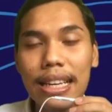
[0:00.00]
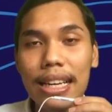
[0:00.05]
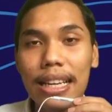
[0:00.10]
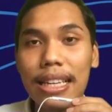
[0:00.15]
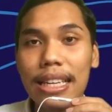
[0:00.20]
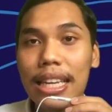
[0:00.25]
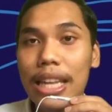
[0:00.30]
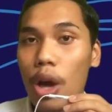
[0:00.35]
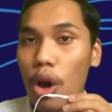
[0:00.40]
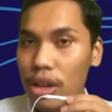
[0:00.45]

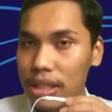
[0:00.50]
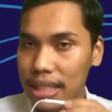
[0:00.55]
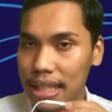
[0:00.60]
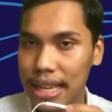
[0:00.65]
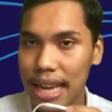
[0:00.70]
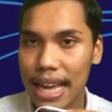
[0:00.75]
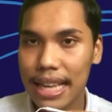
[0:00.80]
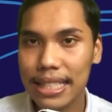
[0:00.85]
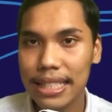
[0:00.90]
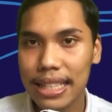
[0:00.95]

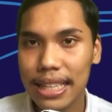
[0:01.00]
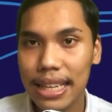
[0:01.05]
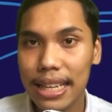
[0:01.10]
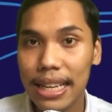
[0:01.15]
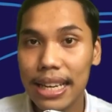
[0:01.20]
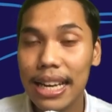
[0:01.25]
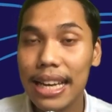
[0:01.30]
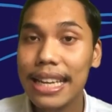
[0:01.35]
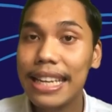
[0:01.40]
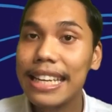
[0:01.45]
deoxidizer,
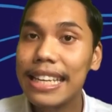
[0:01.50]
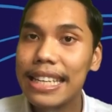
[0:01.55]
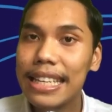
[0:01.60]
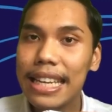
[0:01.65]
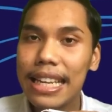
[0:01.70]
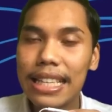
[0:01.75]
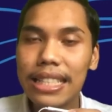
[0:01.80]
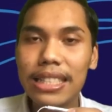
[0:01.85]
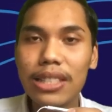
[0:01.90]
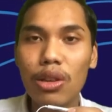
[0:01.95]

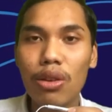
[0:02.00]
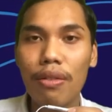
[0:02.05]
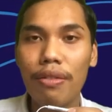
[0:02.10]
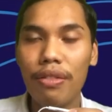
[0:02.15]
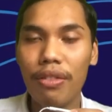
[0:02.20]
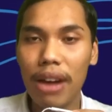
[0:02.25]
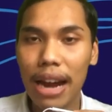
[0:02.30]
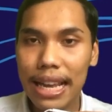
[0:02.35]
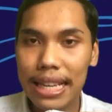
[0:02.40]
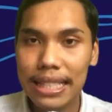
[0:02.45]
desulfurizer,